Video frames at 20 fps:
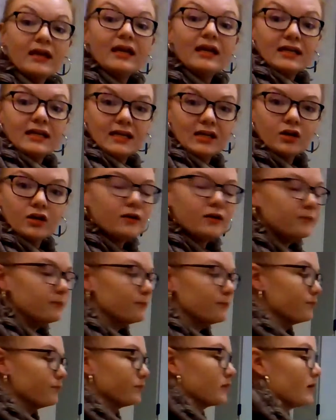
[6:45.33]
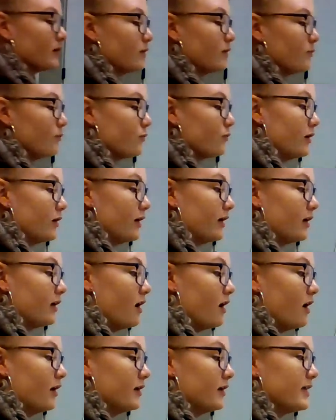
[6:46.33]
Here, bring it
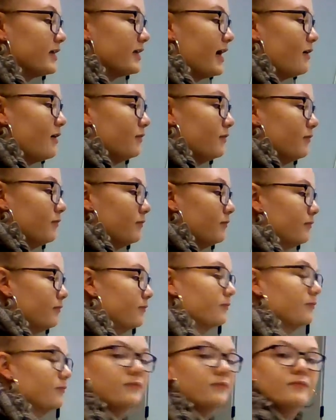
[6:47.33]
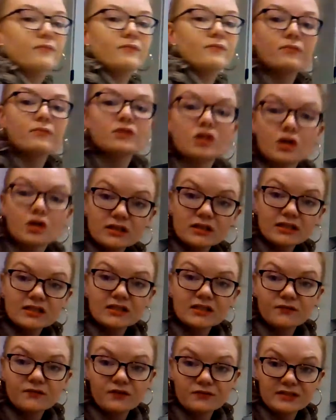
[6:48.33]
on down, turns
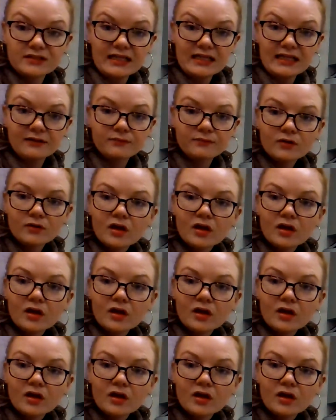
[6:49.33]
into 15.